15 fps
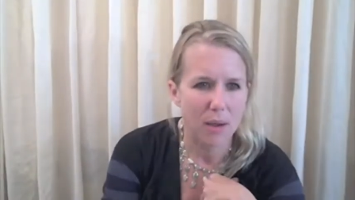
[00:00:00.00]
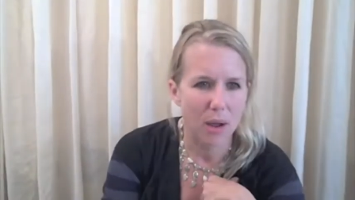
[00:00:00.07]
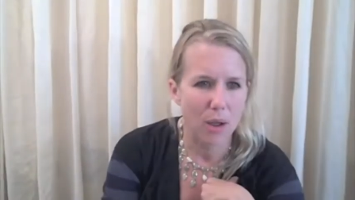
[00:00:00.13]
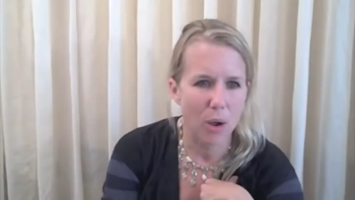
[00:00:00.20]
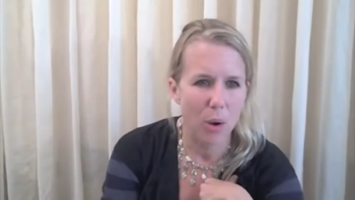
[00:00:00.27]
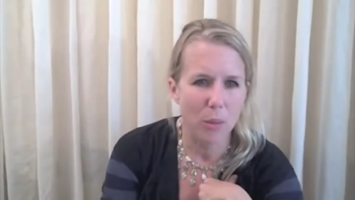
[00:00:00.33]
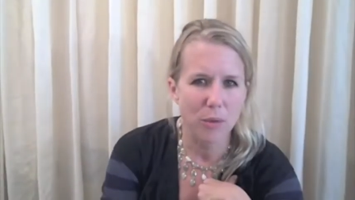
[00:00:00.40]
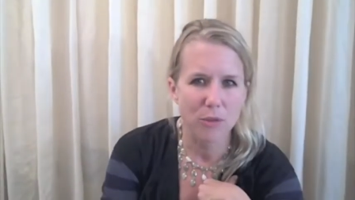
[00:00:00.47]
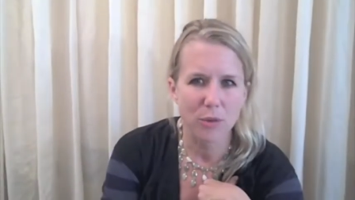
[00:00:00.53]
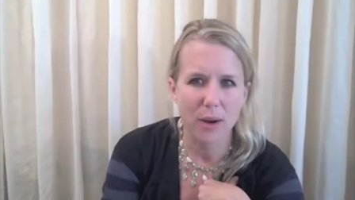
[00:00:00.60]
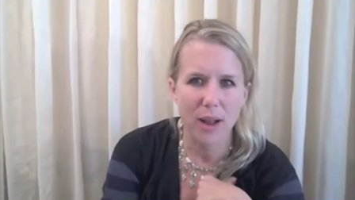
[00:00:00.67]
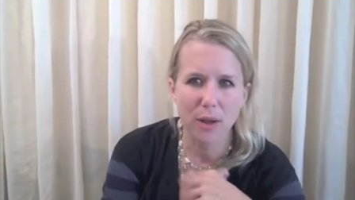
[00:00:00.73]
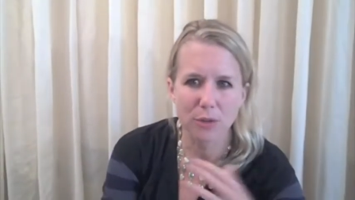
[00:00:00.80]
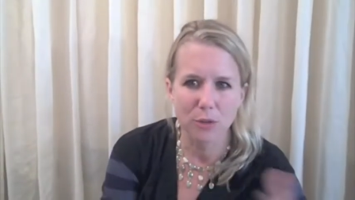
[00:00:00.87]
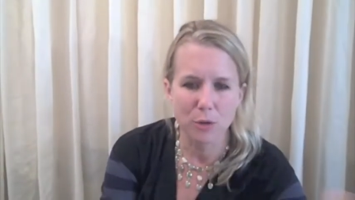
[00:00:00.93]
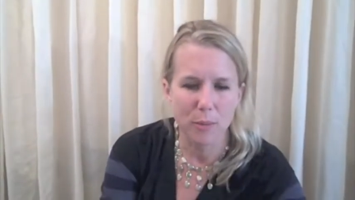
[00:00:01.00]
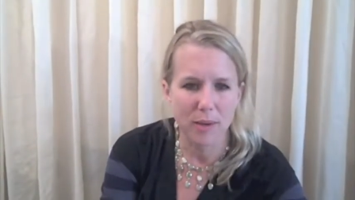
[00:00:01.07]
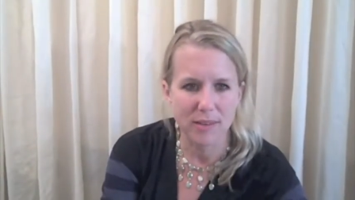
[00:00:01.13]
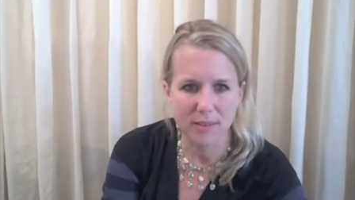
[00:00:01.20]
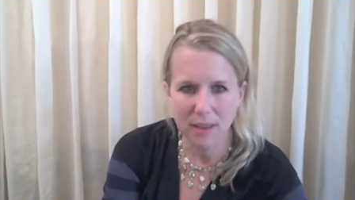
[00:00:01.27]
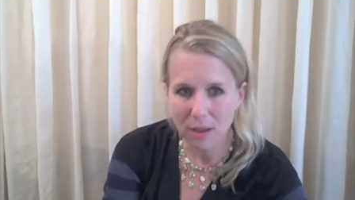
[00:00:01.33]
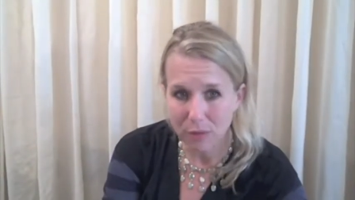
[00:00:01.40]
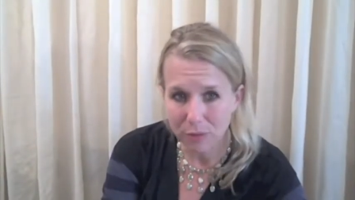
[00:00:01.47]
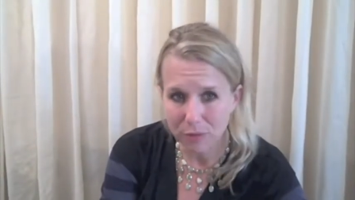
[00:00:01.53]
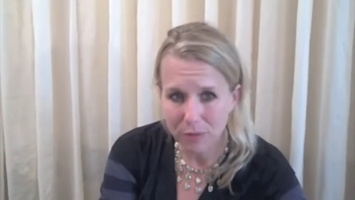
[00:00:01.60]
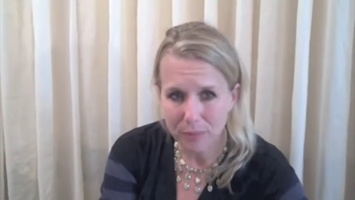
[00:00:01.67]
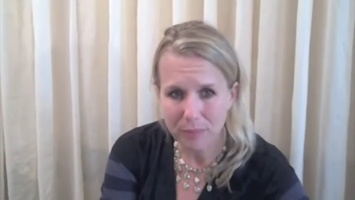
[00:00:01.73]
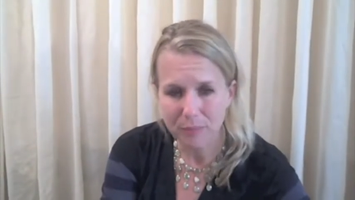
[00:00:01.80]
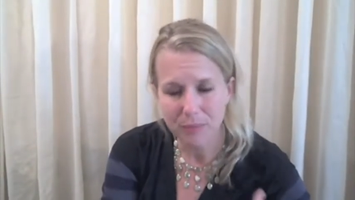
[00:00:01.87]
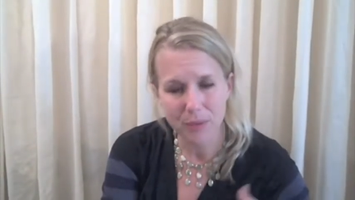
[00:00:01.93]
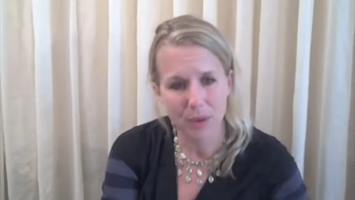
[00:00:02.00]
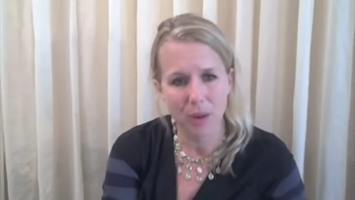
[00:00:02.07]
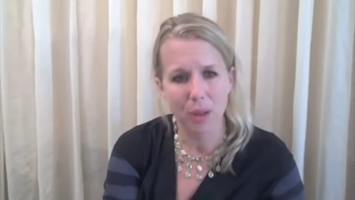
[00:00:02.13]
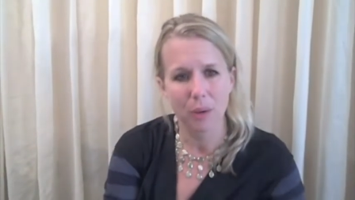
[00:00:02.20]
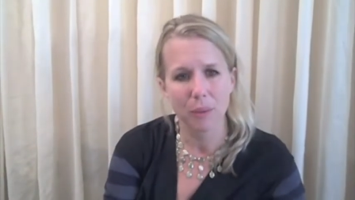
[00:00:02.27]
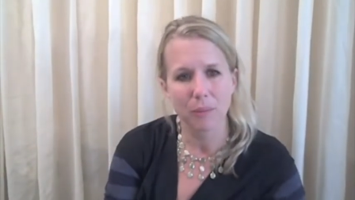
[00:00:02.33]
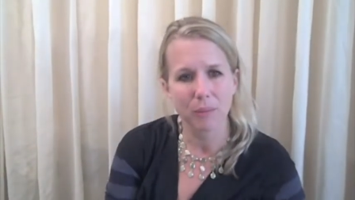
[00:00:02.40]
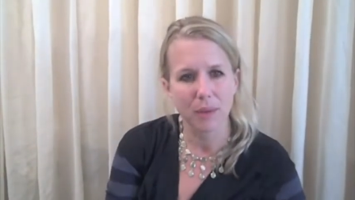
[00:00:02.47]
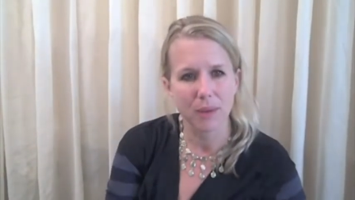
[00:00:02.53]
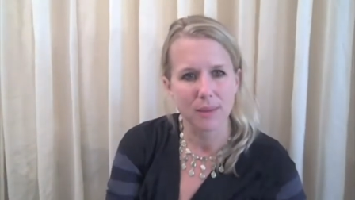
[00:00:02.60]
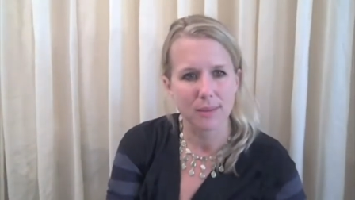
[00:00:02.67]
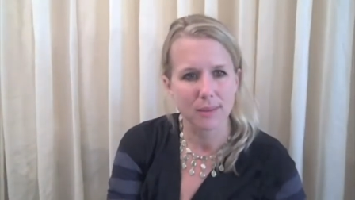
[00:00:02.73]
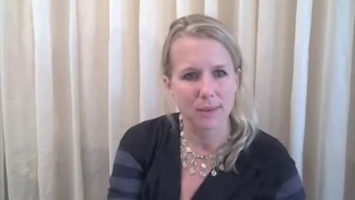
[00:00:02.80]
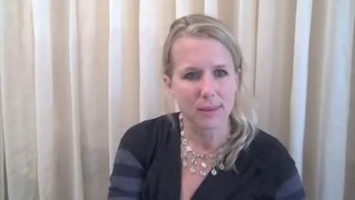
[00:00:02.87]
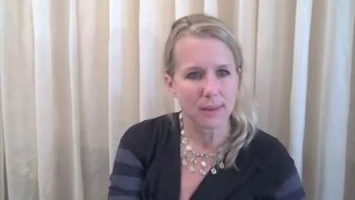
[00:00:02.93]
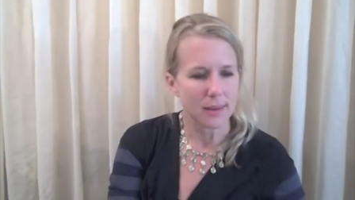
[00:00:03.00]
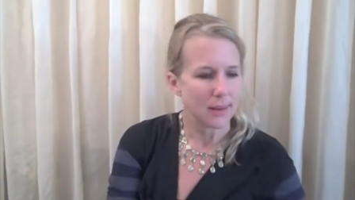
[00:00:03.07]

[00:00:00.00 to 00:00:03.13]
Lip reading: I always try to outdo myself, you know? And